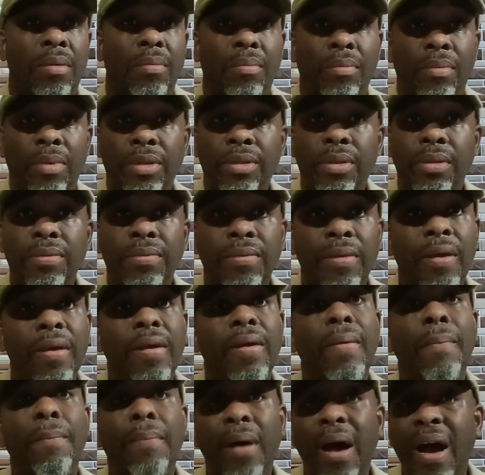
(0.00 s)
But the
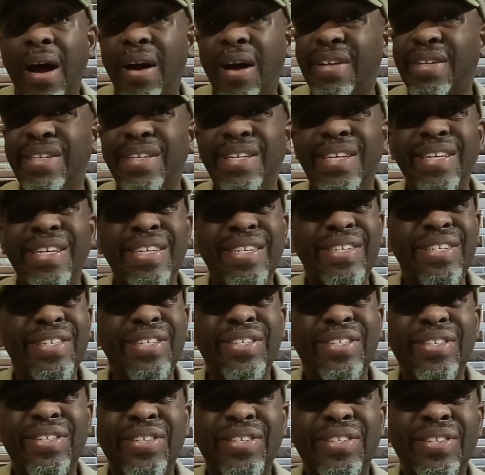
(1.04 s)
thing about it
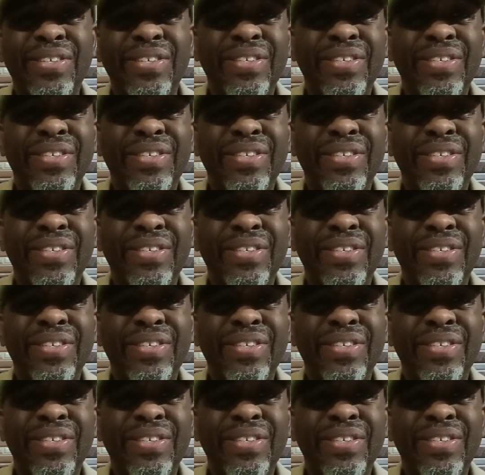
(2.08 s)
is,